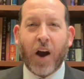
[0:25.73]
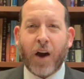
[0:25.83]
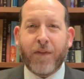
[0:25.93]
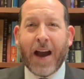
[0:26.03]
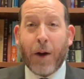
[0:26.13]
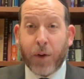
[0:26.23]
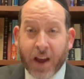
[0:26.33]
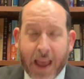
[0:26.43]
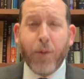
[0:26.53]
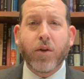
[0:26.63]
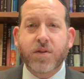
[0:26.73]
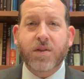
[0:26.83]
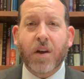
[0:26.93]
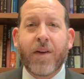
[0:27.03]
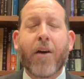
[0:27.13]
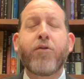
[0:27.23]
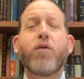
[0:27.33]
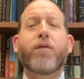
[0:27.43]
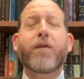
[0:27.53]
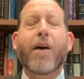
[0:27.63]
of our chirus, of our
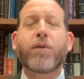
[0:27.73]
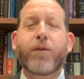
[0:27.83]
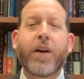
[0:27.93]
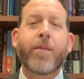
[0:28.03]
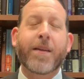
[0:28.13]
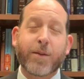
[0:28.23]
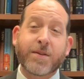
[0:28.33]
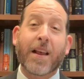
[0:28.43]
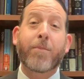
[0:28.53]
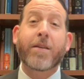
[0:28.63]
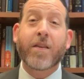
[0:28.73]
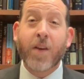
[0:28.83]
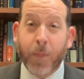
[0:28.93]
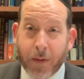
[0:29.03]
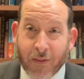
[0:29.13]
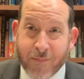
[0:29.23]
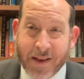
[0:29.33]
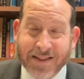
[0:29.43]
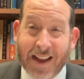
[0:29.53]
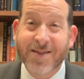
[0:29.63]
newfound freedom that we celebrate on the Yom Tov of Pesach.